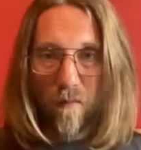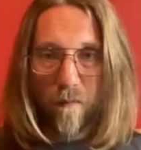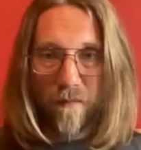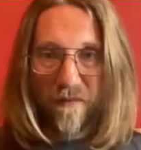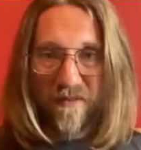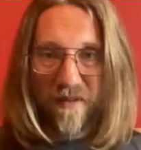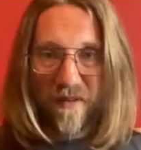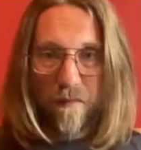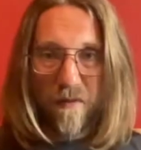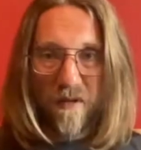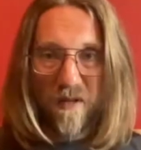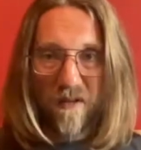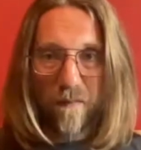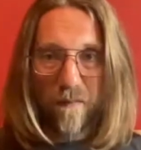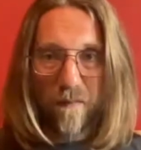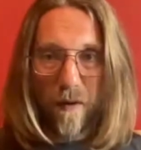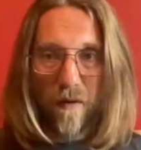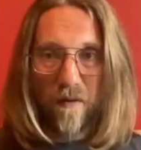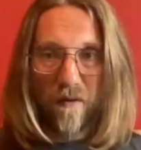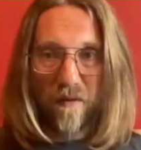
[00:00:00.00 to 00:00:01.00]
seeming
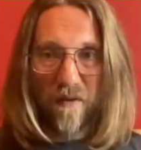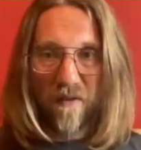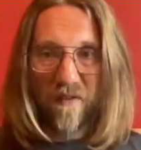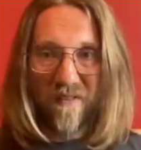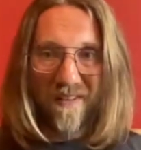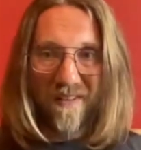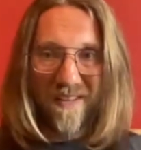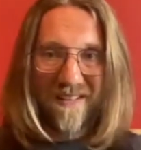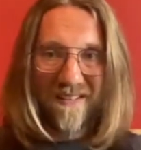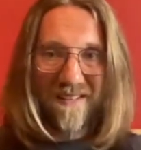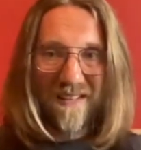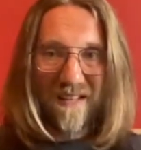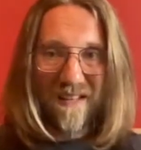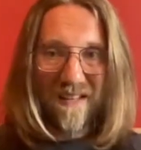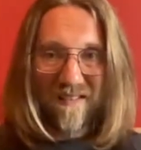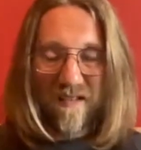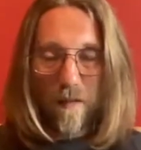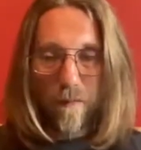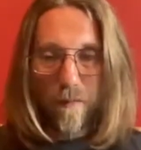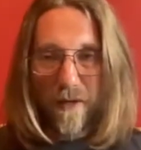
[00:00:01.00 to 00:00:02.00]
experiences, eating,
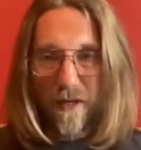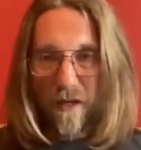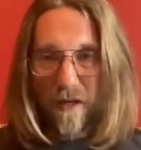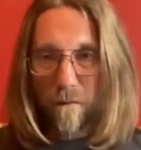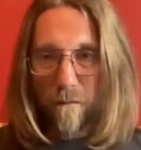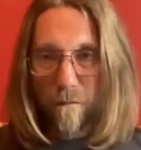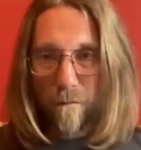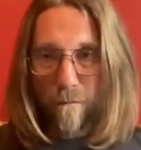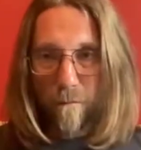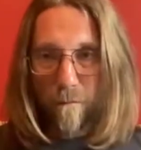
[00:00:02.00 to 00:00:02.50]
sleeping,